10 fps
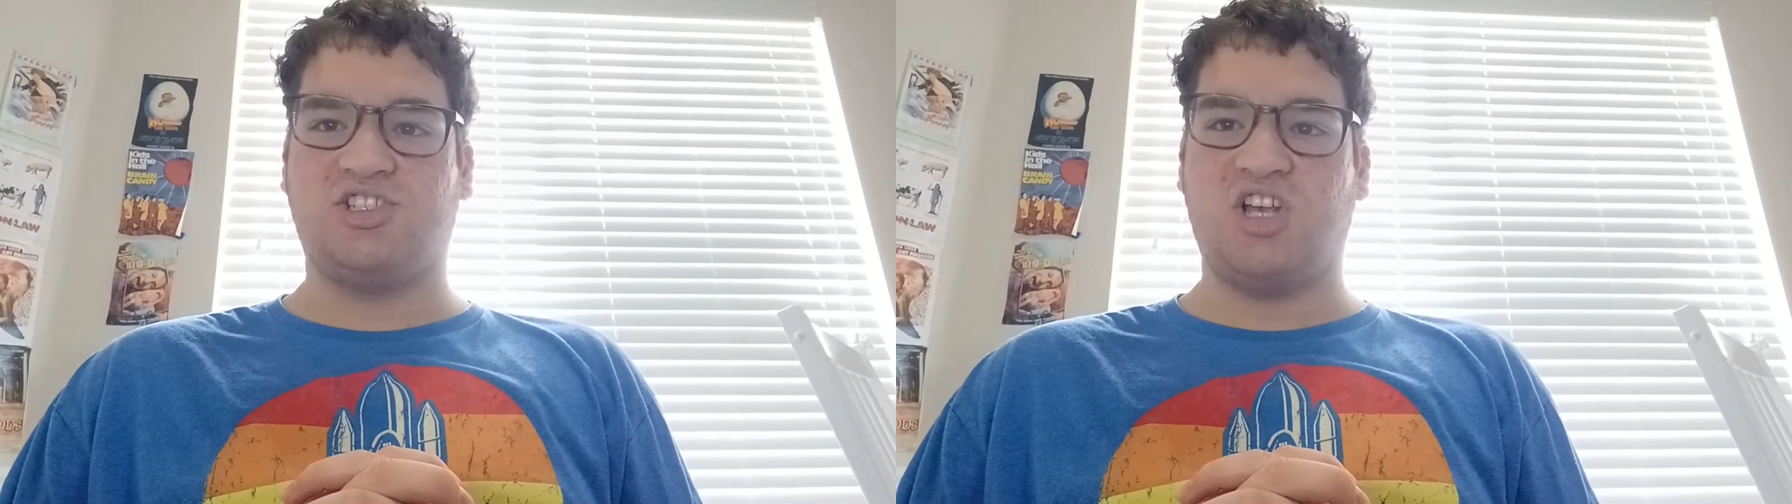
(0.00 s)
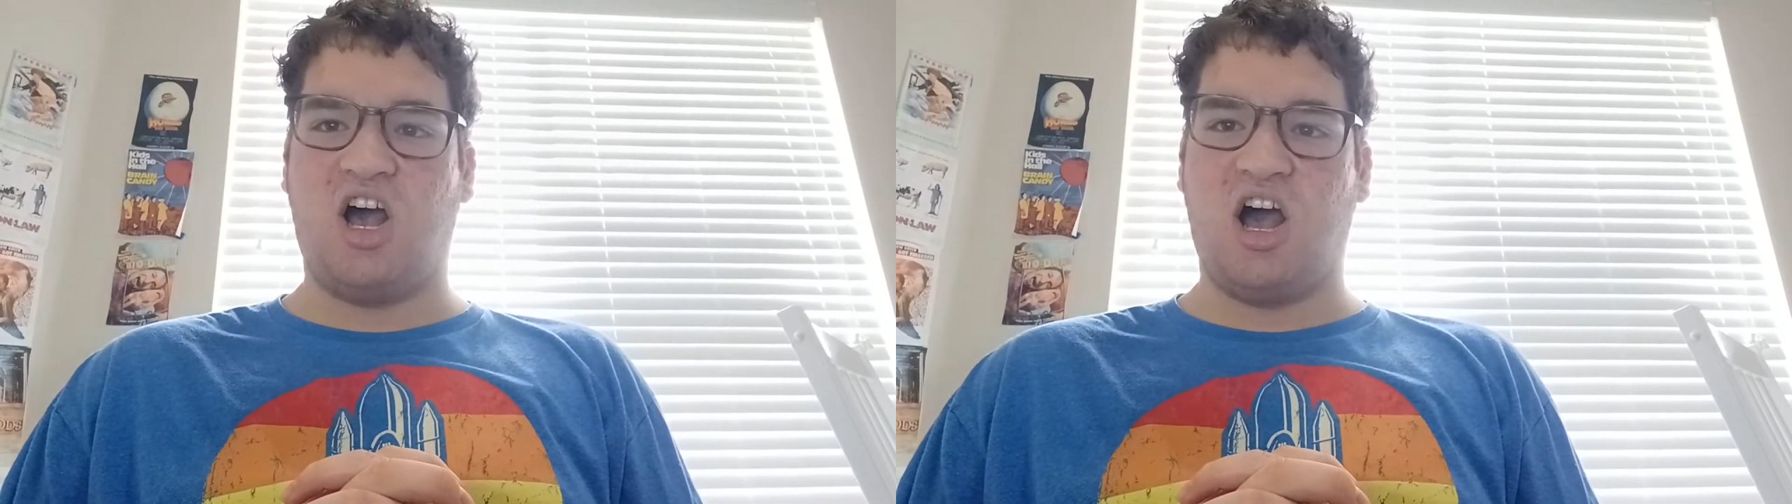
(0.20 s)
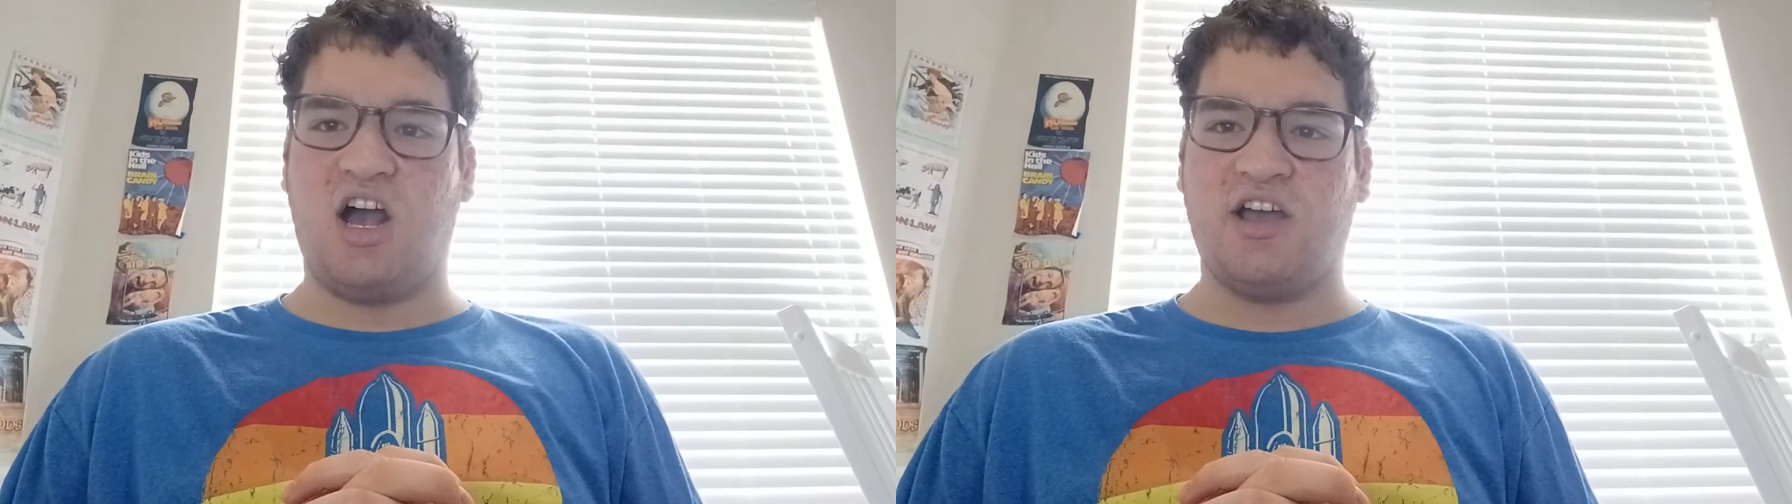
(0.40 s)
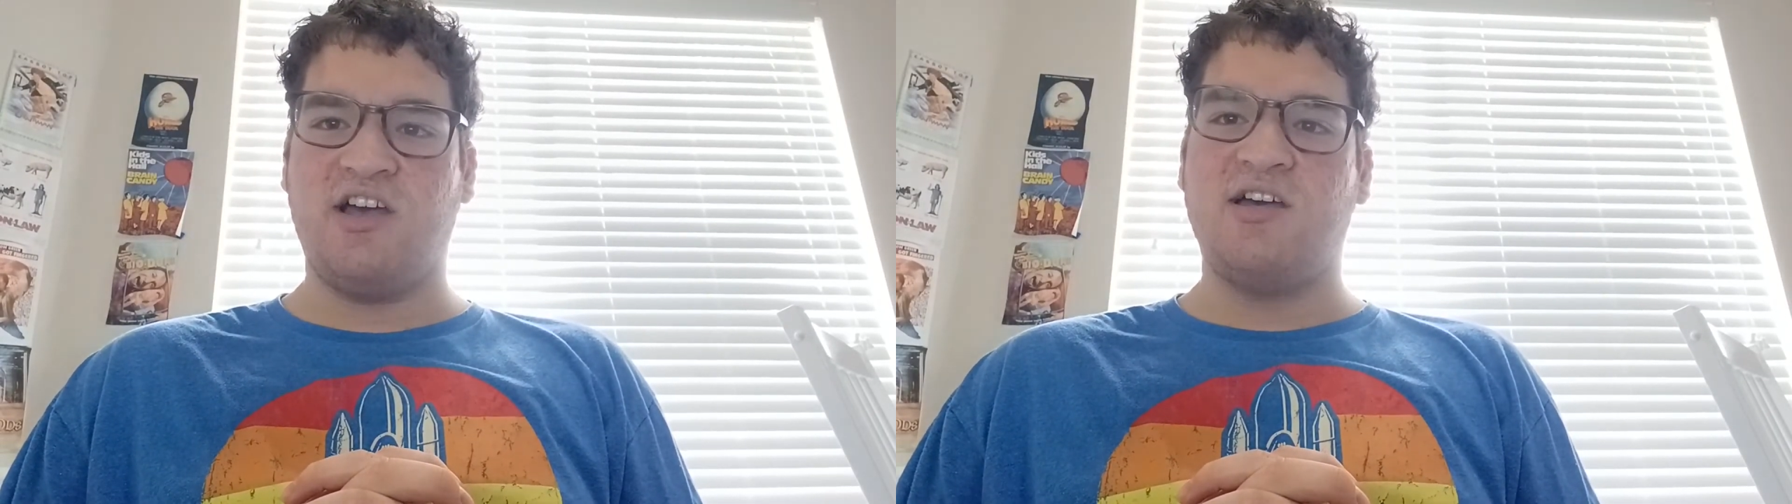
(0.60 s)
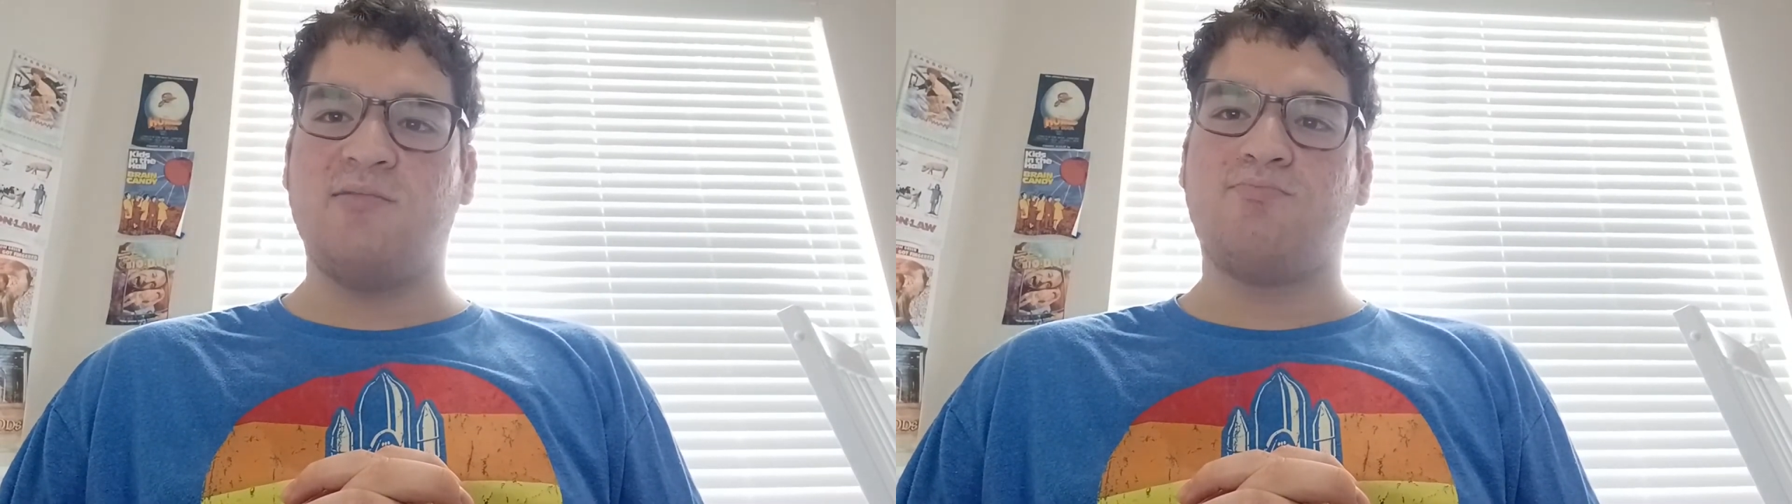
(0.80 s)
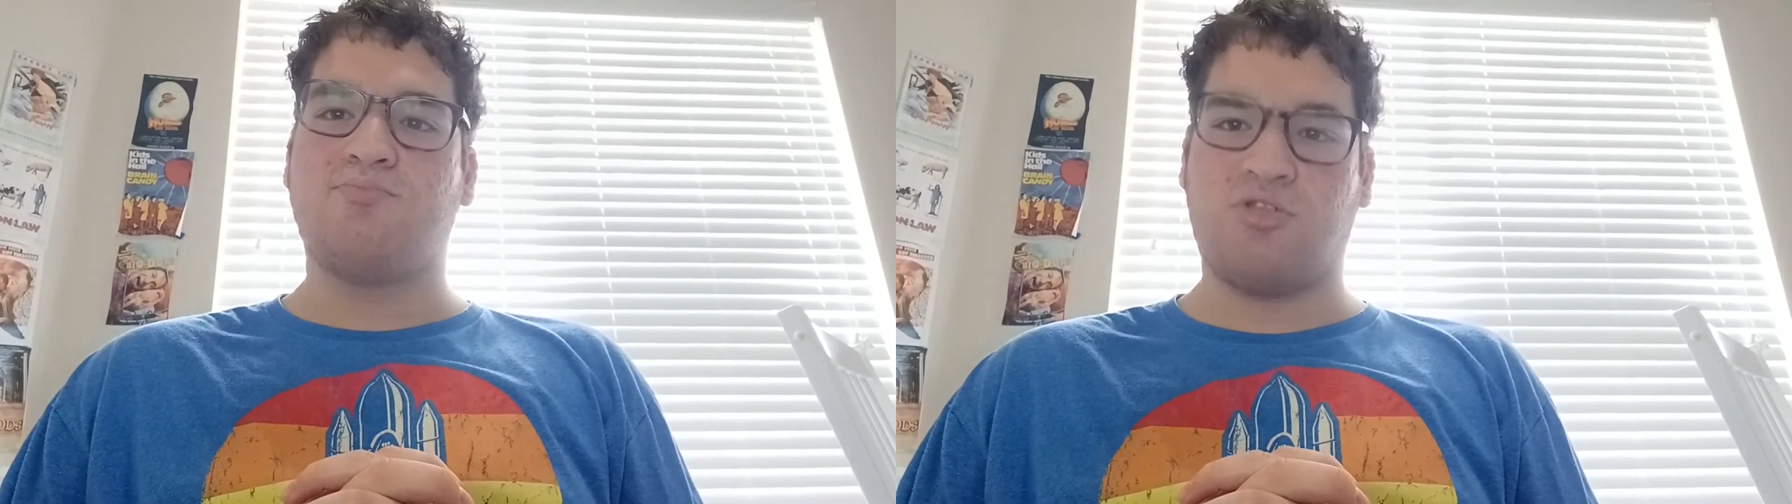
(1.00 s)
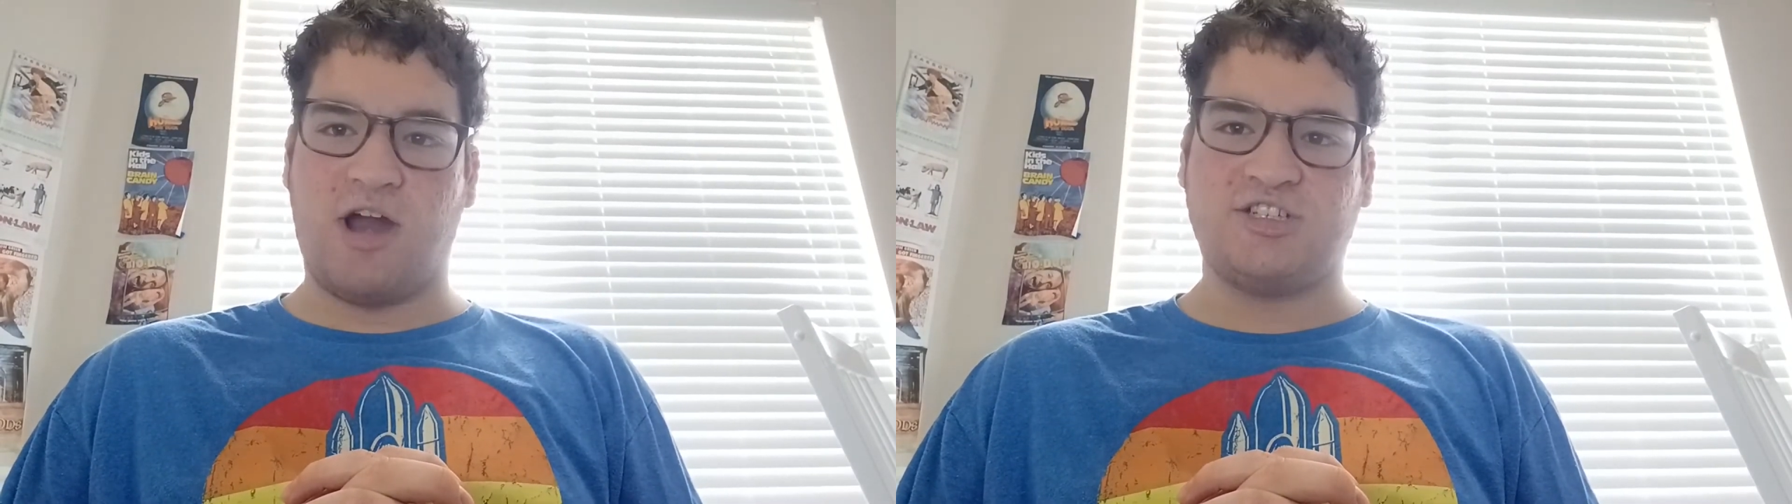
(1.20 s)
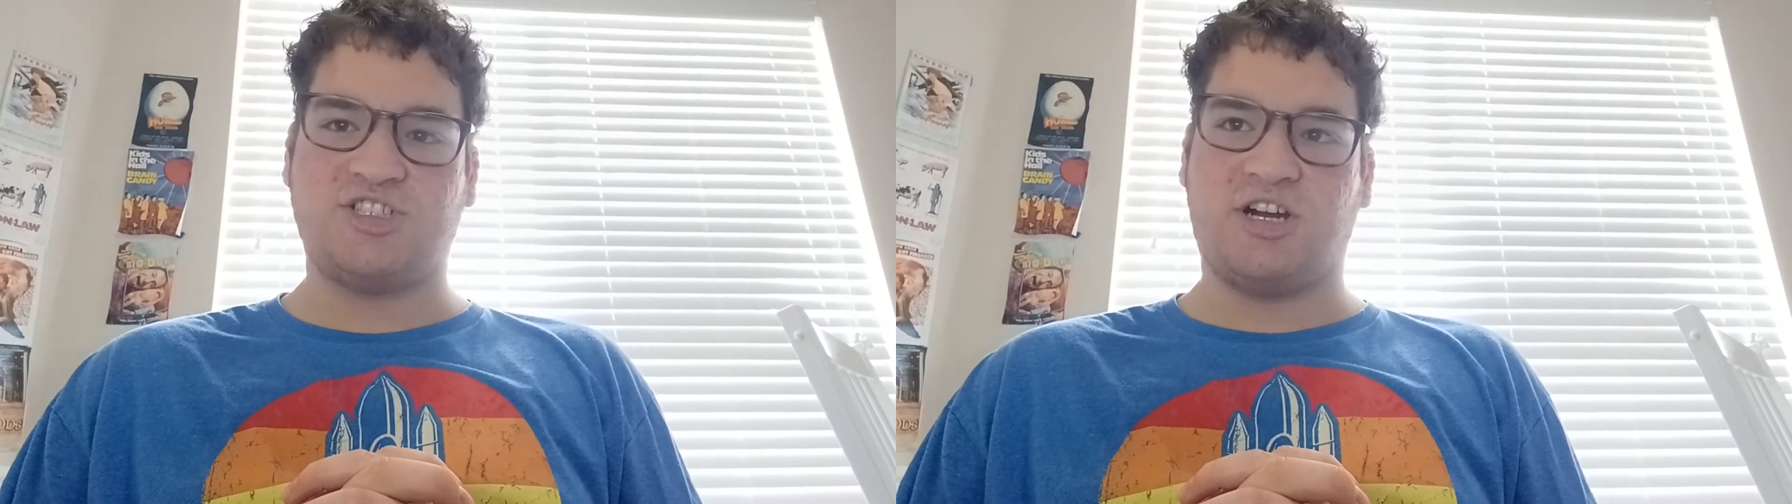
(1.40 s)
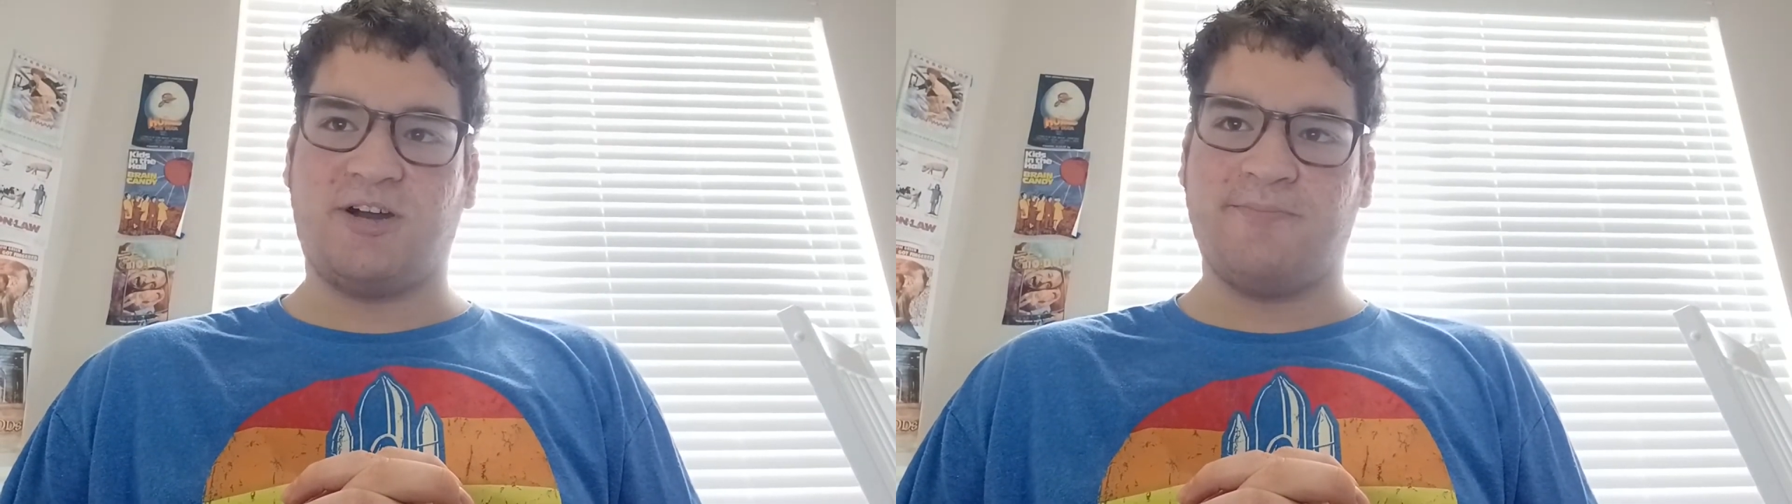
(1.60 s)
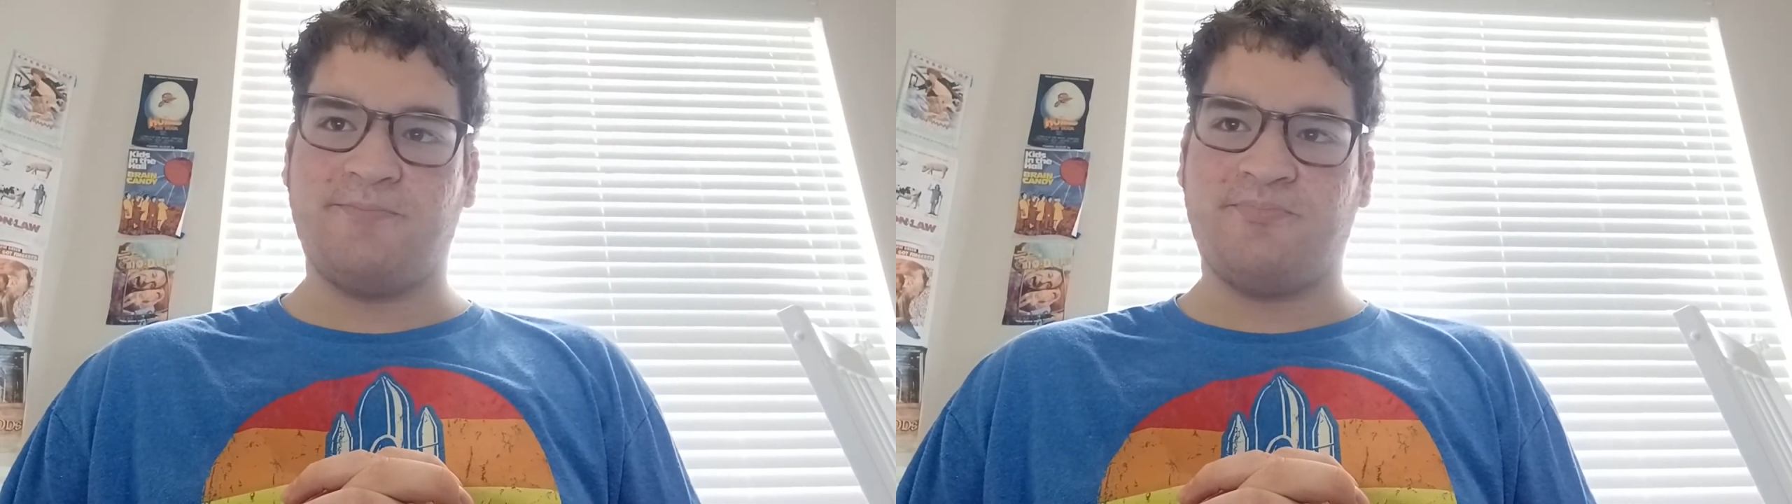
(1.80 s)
song, Pressure.